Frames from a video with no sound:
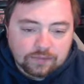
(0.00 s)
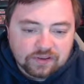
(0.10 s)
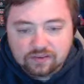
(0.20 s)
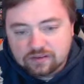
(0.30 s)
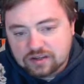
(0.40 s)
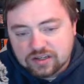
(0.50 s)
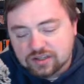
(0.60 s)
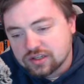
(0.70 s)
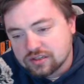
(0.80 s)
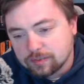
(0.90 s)
This is
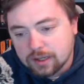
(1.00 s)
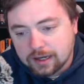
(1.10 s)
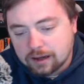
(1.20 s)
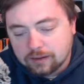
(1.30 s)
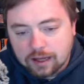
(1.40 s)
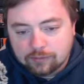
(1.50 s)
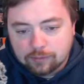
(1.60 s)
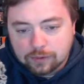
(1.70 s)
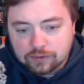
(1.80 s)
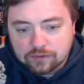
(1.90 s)
essentially just to block out a
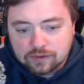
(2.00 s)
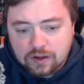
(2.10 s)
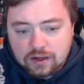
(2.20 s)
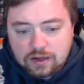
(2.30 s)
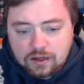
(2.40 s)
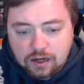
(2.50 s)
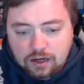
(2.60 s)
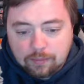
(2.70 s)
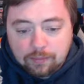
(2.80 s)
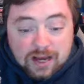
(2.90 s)
Lava Burst.
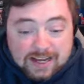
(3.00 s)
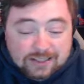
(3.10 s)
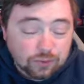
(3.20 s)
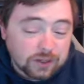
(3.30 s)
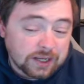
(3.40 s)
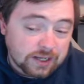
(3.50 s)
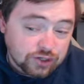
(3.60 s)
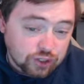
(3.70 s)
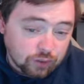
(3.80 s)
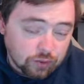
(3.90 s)
But it's only a
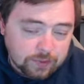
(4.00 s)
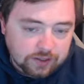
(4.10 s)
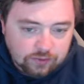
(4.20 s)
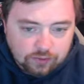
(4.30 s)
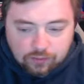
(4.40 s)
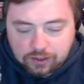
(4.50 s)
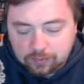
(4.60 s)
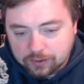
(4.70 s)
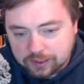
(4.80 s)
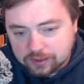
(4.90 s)
ninja equipment, so you're only
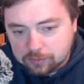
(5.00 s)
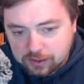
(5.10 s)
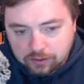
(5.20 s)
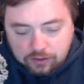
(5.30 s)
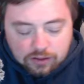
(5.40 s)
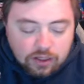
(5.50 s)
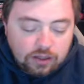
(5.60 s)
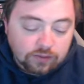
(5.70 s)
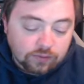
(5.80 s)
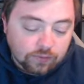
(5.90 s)
going to play it in the mirror.
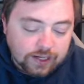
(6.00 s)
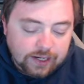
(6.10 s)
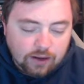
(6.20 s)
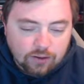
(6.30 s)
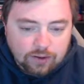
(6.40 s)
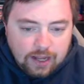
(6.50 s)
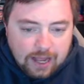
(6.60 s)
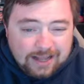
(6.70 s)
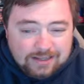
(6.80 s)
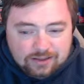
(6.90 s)
So right now,
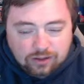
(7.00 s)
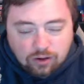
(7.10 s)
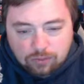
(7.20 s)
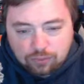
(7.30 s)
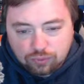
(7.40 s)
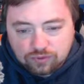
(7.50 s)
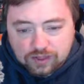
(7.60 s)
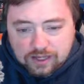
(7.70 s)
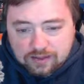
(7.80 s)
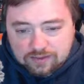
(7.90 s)
as the card pool
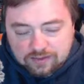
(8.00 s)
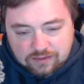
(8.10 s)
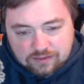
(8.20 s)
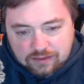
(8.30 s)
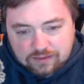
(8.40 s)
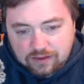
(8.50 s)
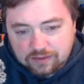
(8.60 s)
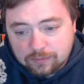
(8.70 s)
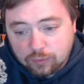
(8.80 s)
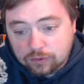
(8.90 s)
stands, this is
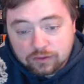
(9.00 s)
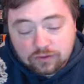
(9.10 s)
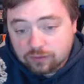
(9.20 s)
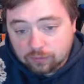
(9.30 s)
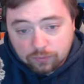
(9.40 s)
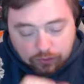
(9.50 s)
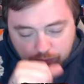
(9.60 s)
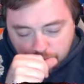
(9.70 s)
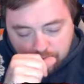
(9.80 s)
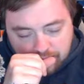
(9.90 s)
nothing more than just a really
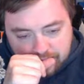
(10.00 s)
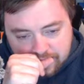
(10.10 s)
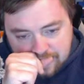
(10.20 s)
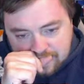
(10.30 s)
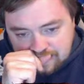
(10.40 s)
cool card.